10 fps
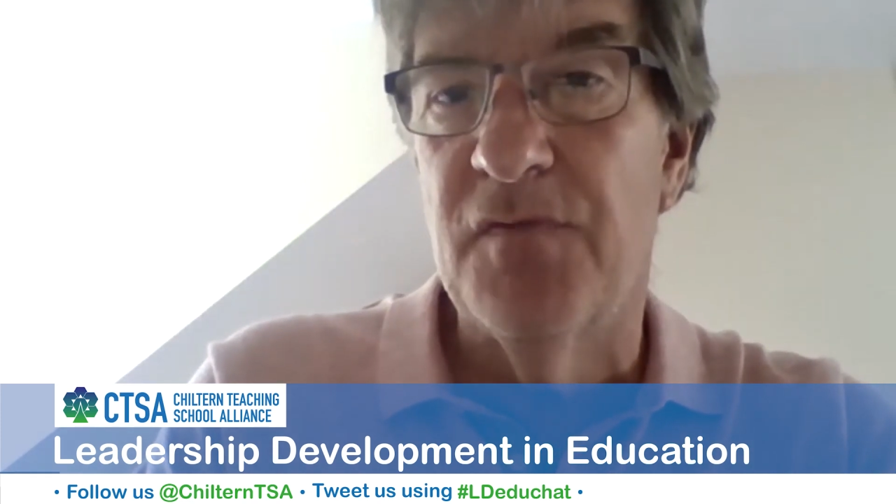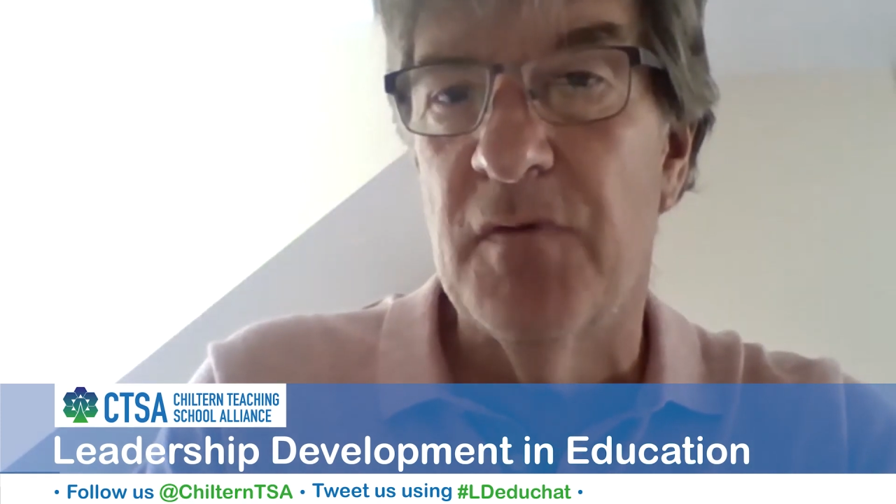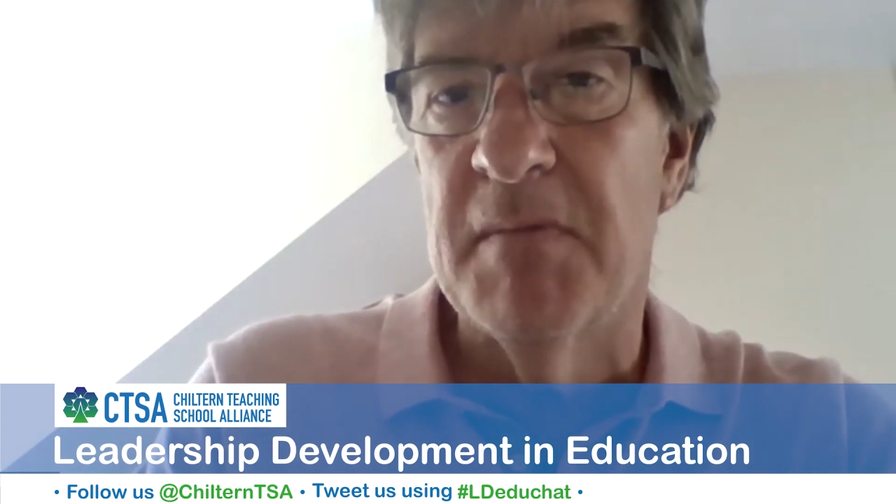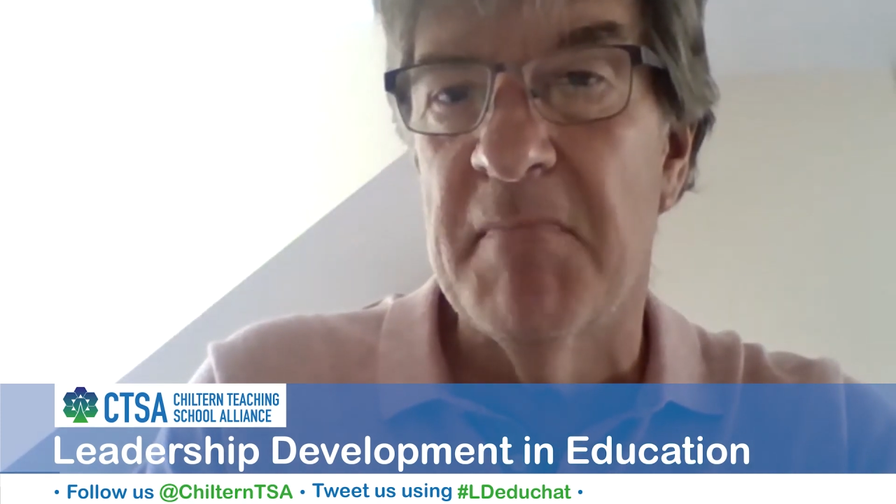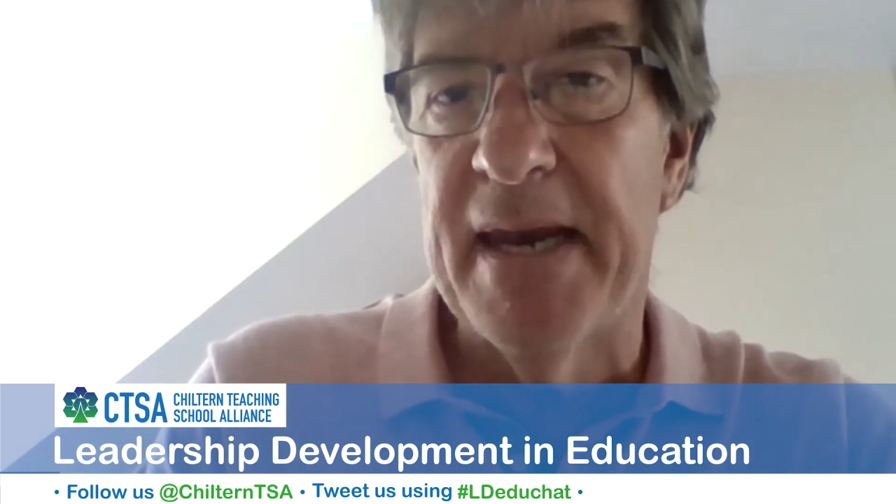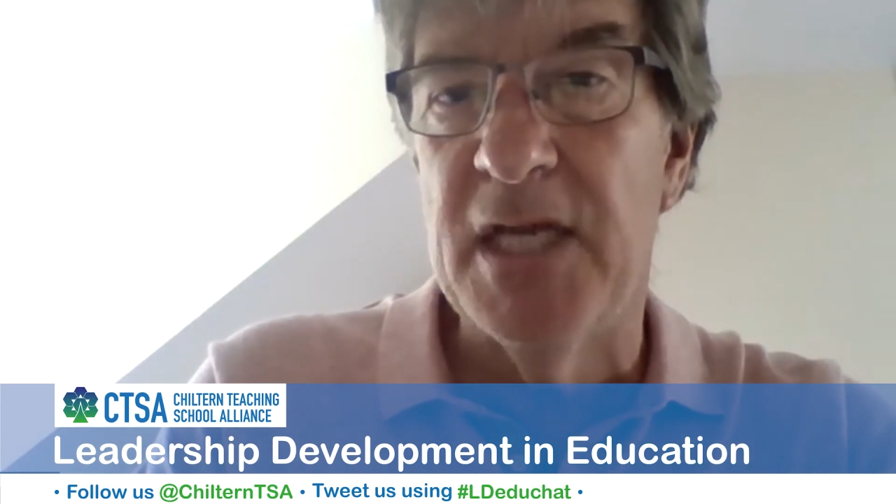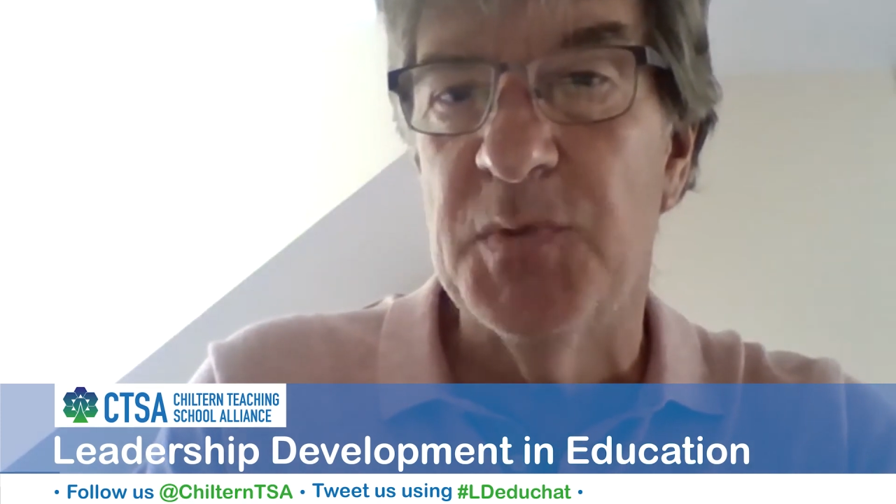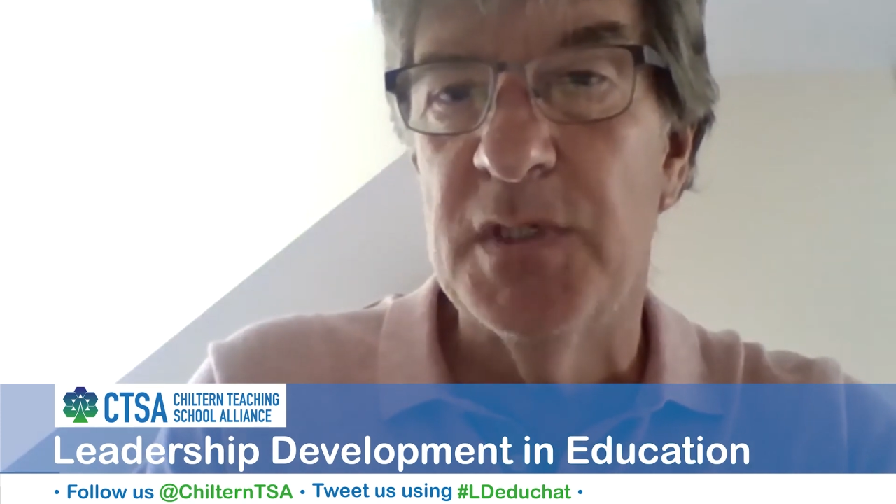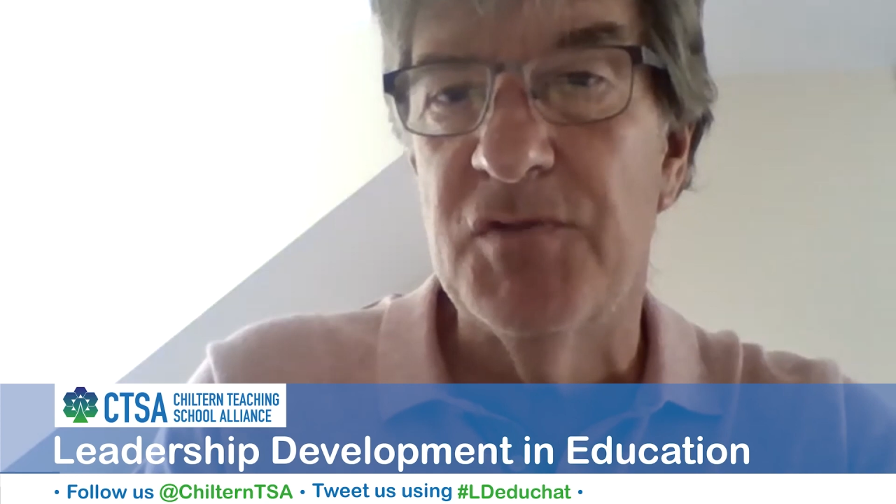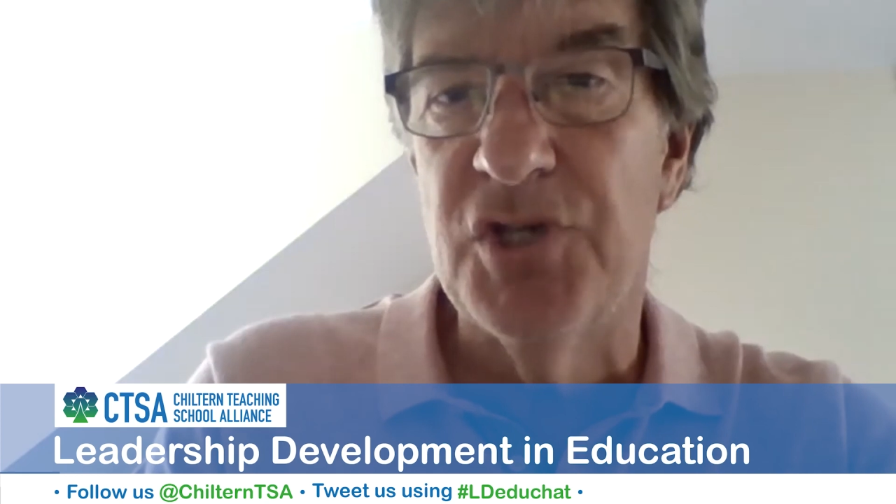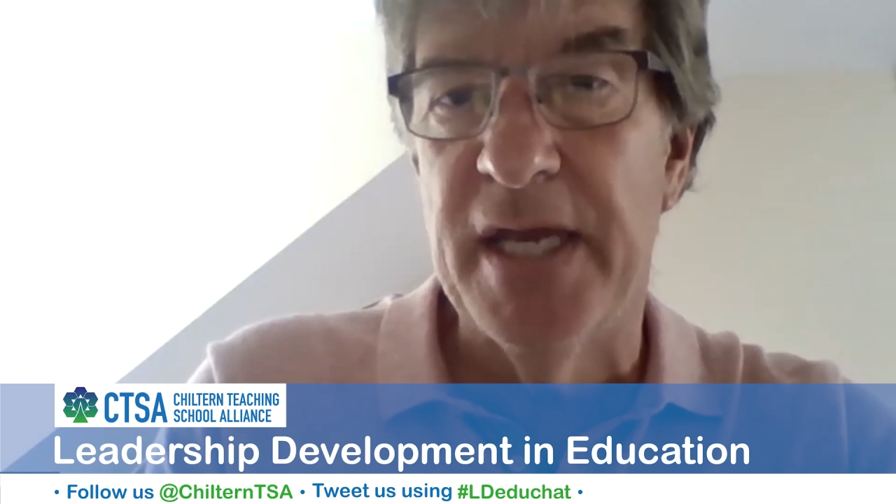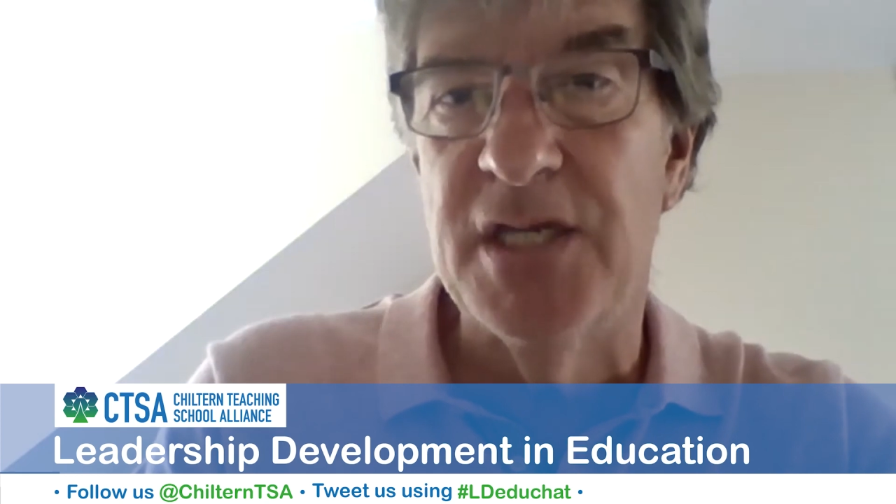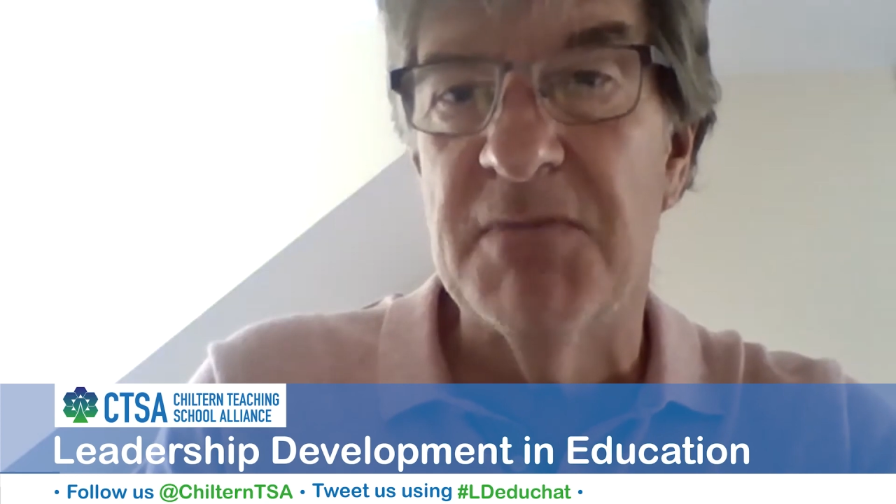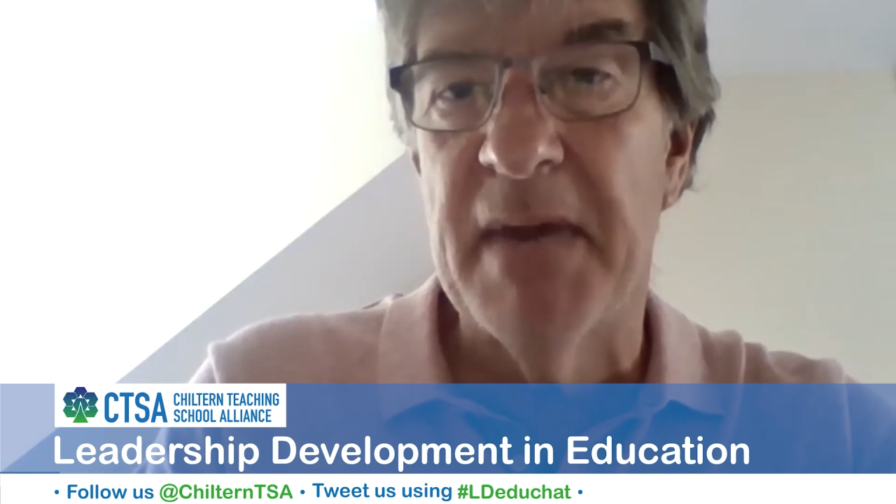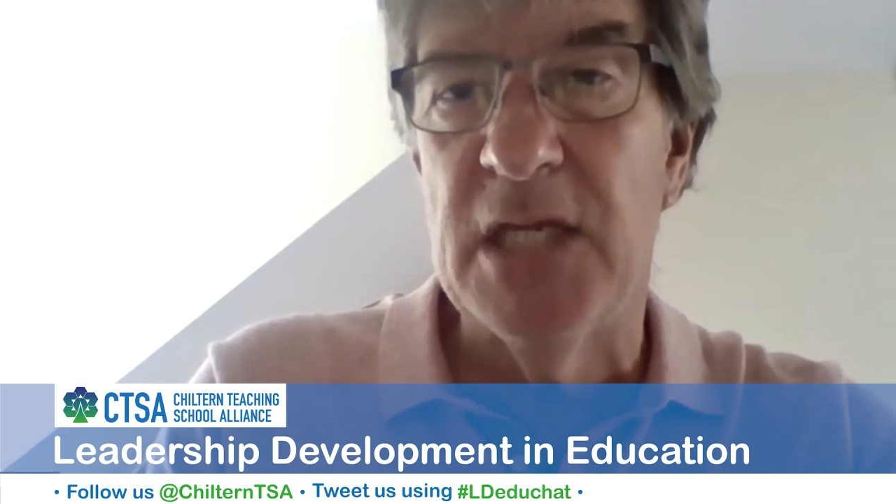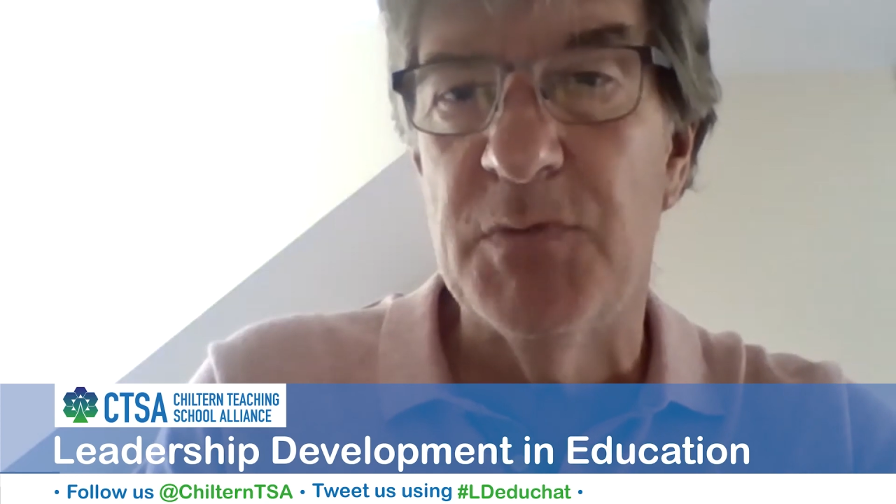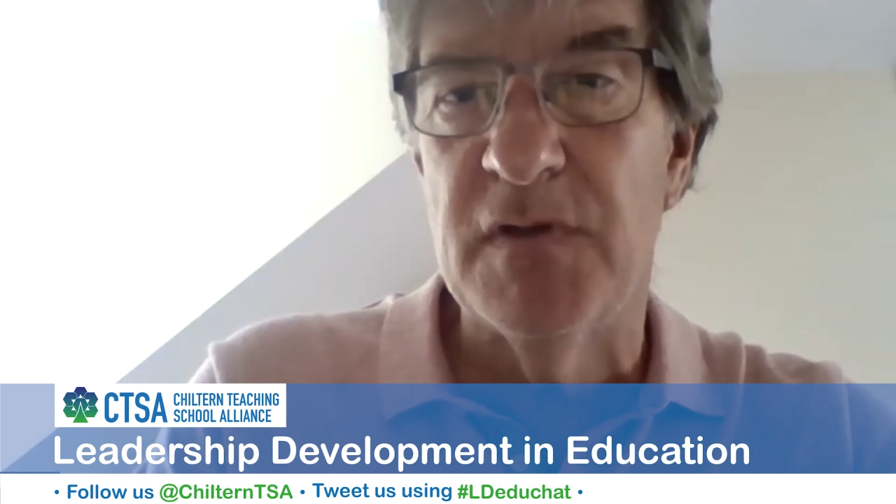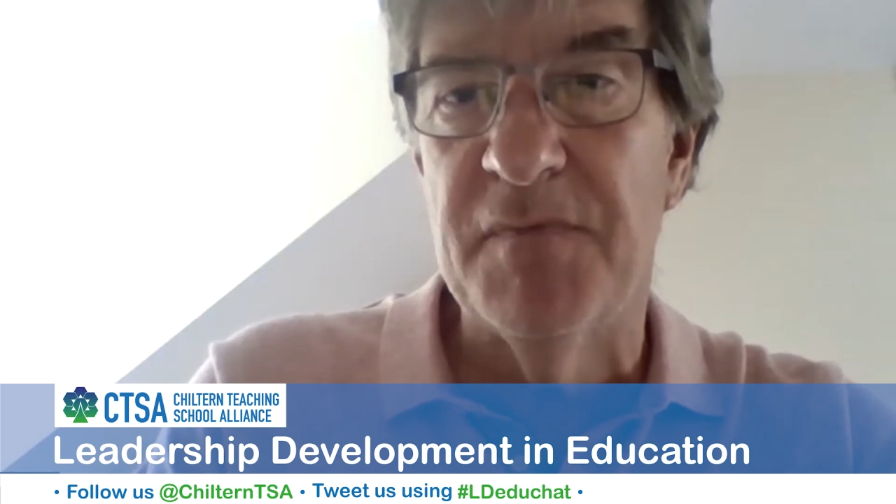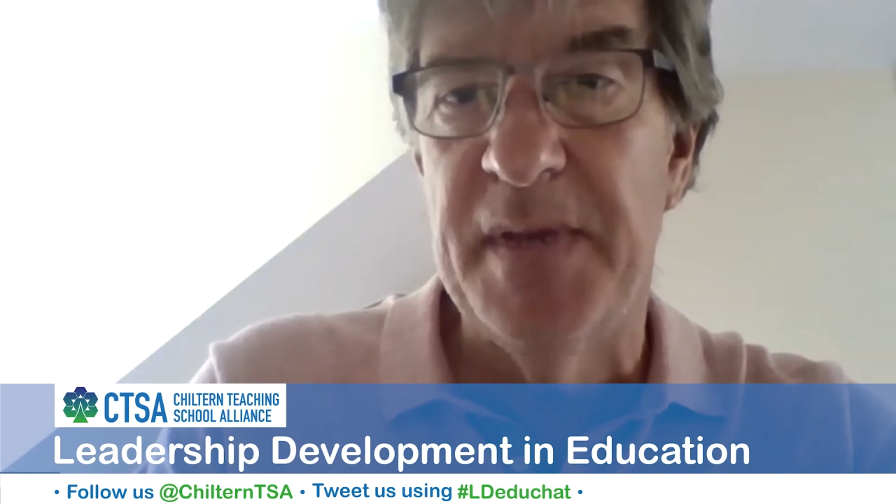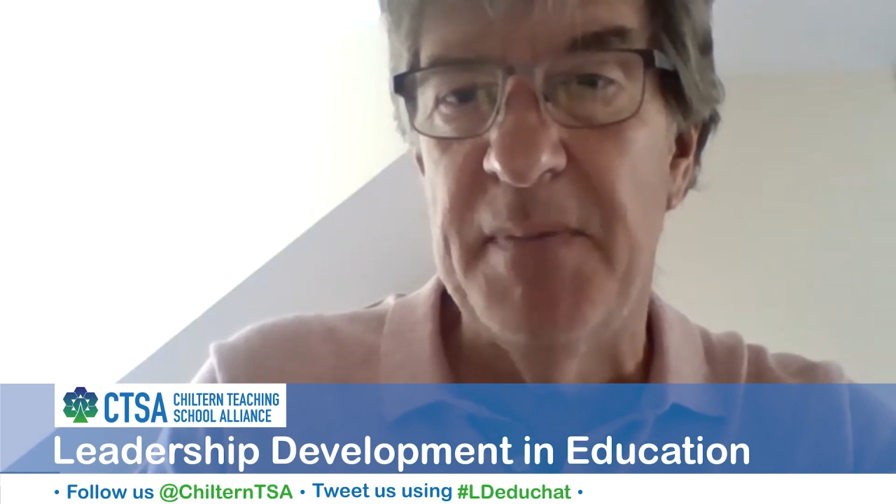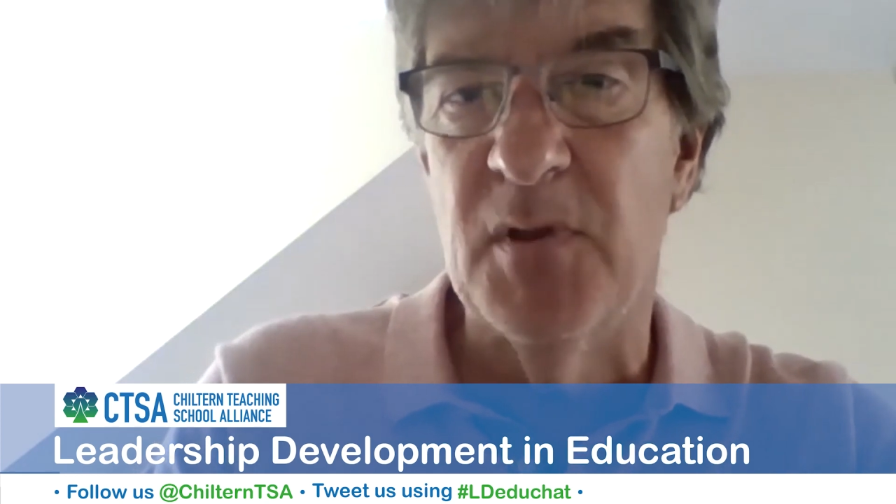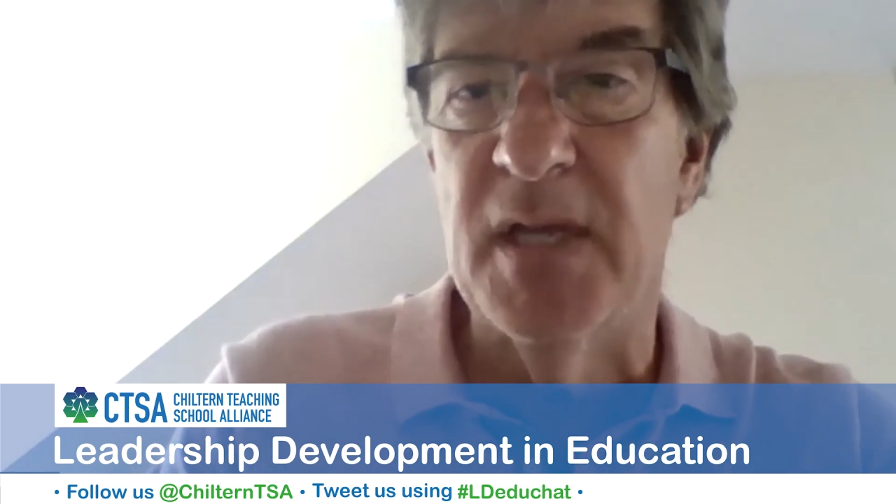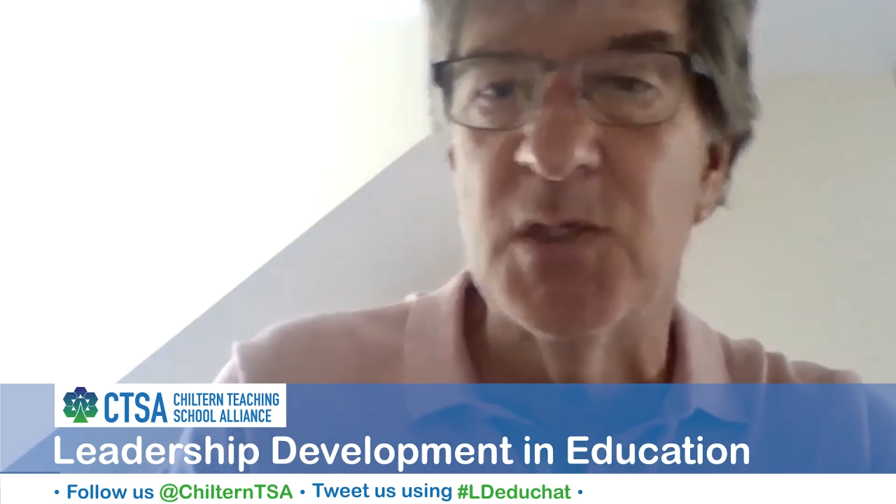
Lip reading: from the management of change and management of people,